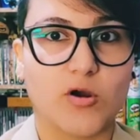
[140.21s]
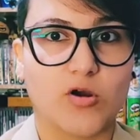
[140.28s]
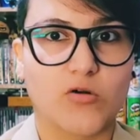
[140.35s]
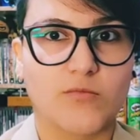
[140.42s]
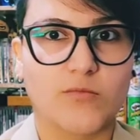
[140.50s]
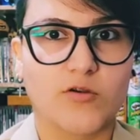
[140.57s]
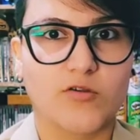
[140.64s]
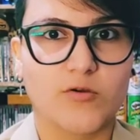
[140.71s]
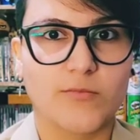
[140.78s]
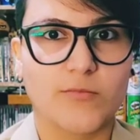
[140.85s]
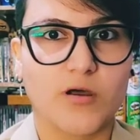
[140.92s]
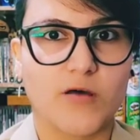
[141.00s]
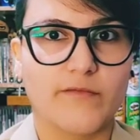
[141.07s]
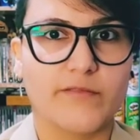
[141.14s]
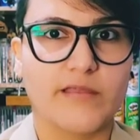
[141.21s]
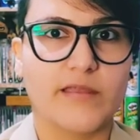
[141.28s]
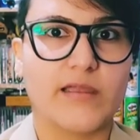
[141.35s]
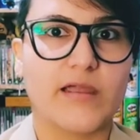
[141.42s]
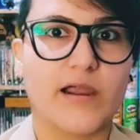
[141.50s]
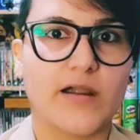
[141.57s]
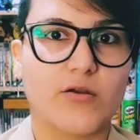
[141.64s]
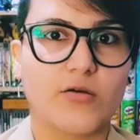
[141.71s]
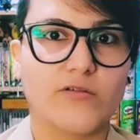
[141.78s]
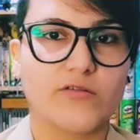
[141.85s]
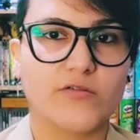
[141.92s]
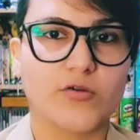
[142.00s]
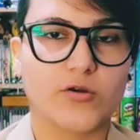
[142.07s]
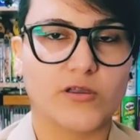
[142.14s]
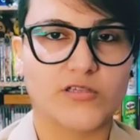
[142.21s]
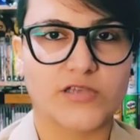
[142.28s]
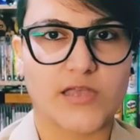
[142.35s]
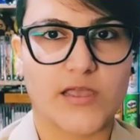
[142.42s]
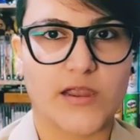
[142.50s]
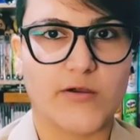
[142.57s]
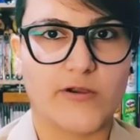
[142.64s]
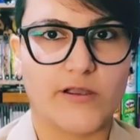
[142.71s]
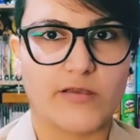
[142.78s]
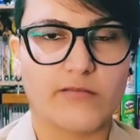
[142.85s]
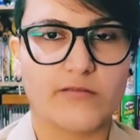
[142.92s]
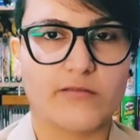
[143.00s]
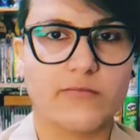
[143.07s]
or volume of the cargo storage areas.